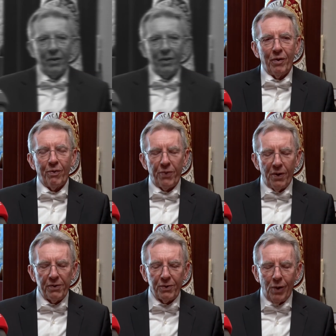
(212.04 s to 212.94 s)
The
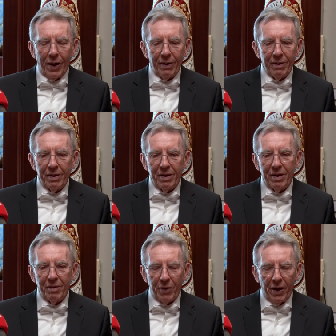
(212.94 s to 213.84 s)
first one,
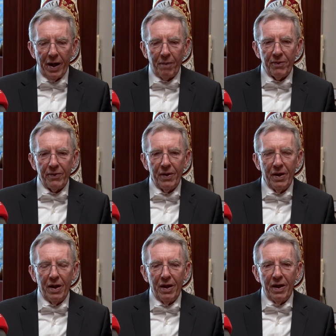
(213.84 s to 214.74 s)
perhaps,
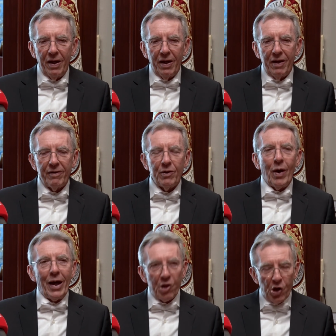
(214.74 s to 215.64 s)
is to
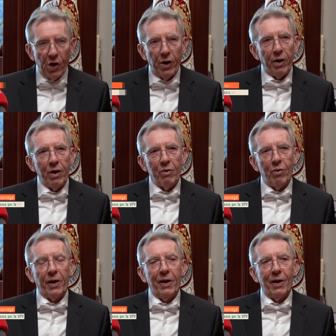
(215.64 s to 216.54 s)
enjoy
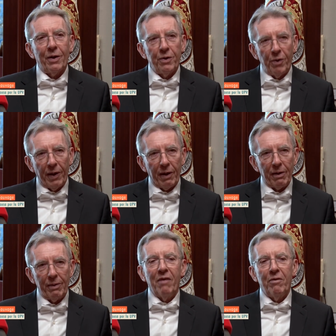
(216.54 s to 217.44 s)
what they are doing.
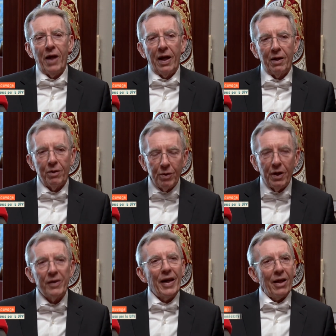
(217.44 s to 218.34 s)
If they do
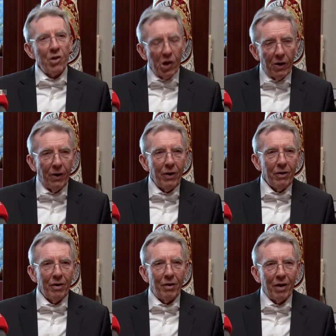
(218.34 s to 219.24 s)
not enjoy,
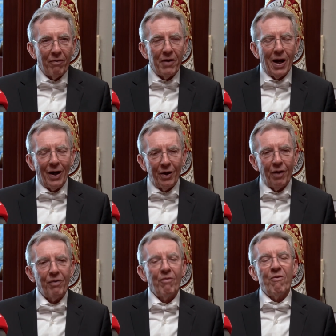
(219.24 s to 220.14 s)
you know, if they are
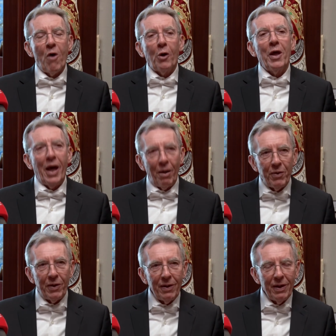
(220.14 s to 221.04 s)
not very
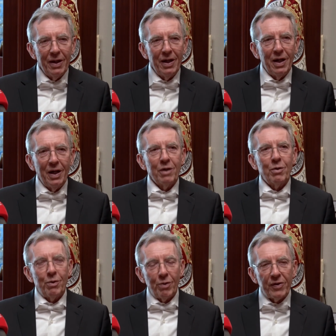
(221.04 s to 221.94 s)
happy
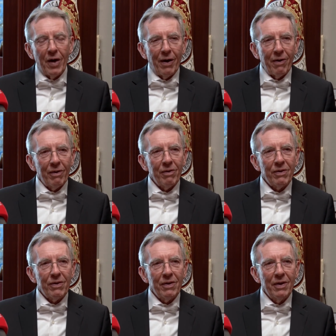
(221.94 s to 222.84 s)
to do
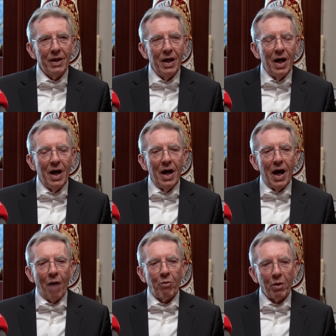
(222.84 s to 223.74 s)
science,
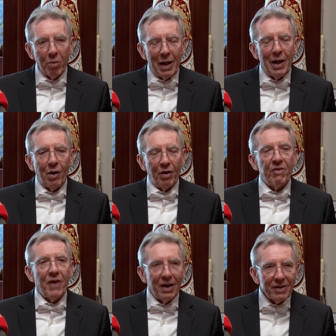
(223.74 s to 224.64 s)
I would really
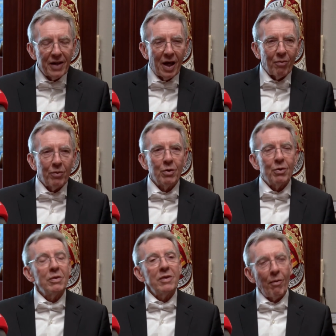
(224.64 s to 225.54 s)
advise them to
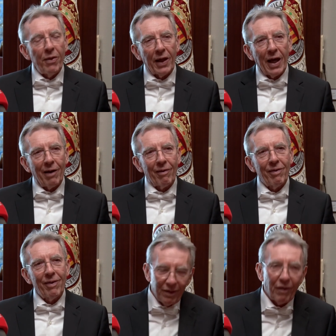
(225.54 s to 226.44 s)
do something
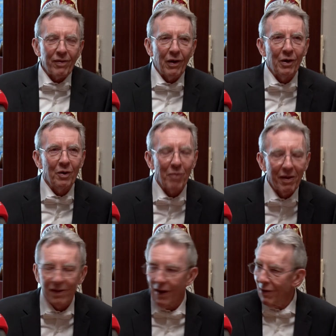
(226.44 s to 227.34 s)
else. The second
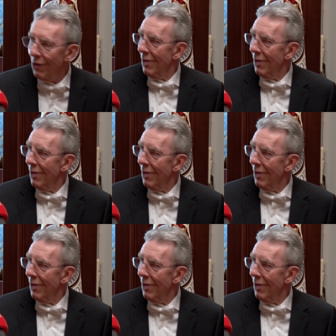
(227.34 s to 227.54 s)
message